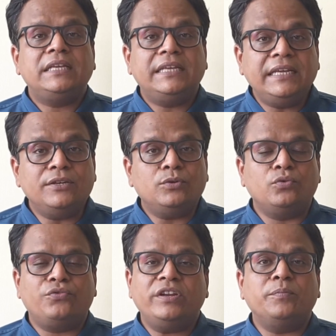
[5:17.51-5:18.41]
key to
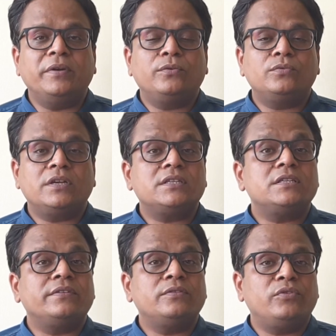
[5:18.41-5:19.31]
treatment, to
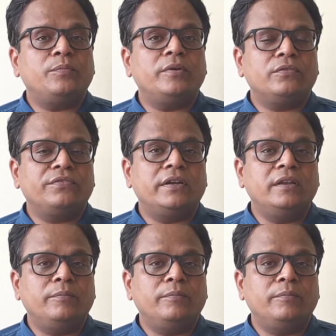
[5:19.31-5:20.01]
successful treatment of kidney